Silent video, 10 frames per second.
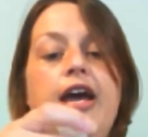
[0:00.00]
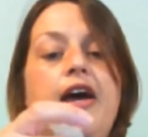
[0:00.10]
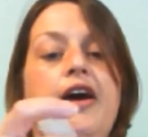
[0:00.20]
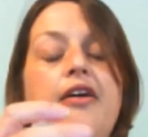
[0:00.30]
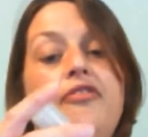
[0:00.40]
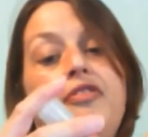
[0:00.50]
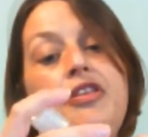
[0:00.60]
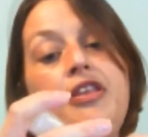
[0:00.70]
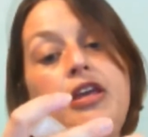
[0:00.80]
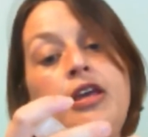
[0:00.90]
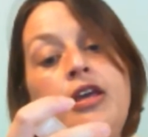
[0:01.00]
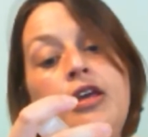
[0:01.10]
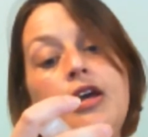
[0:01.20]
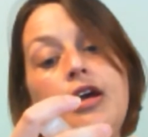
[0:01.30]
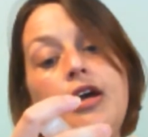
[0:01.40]
I have
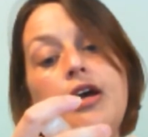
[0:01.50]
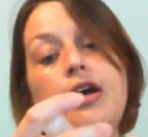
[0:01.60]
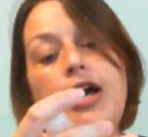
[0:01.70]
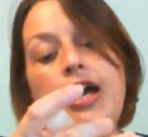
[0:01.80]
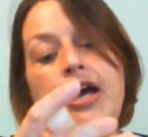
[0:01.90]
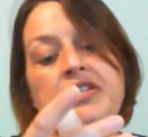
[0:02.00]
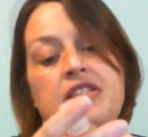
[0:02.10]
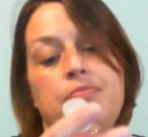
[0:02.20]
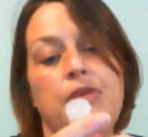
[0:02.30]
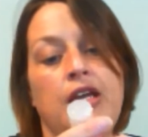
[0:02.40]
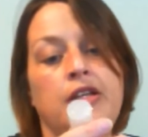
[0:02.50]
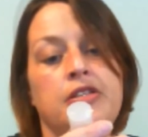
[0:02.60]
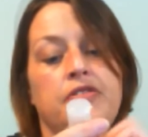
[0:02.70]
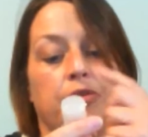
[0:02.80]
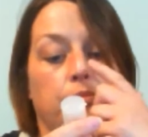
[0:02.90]
the
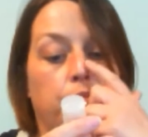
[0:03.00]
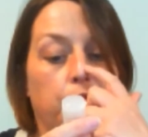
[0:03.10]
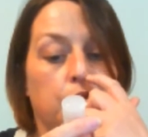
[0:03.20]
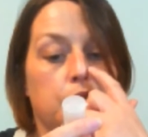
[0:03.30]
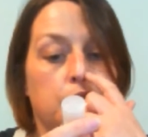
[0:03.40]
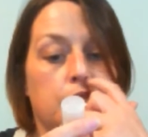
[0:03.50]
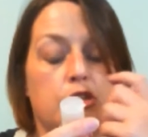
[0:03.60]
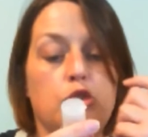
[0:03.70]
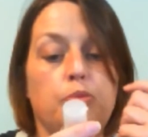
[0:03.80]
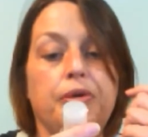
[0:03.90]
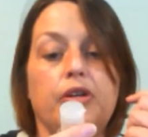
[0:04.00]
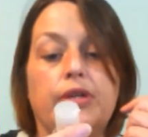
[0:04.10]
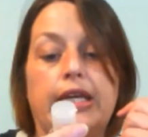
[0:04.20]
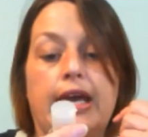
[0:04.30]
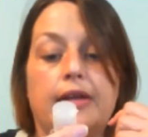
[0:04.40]
Handmade from Boots. It's Soap and
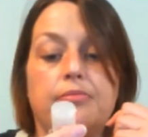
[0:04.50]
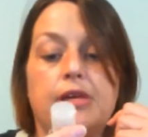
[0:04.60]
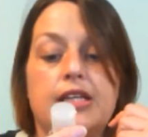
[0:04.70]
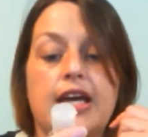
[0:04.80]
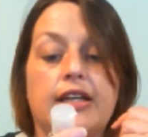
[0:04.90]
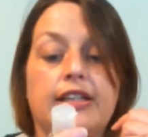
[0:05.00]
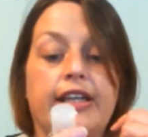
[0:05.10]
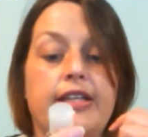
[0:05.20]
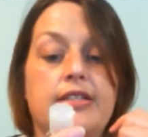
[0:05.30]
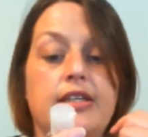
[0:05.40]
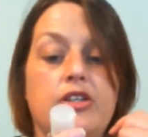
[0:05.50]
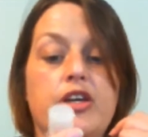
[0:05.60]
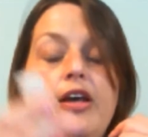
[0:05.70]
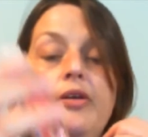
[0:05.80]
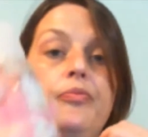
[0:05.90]
Glory Handmade hand cleansing
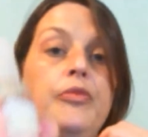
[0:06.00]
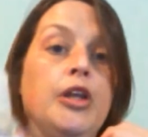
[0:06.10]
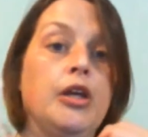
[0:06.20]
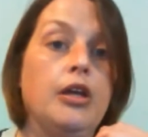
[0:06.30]
gel.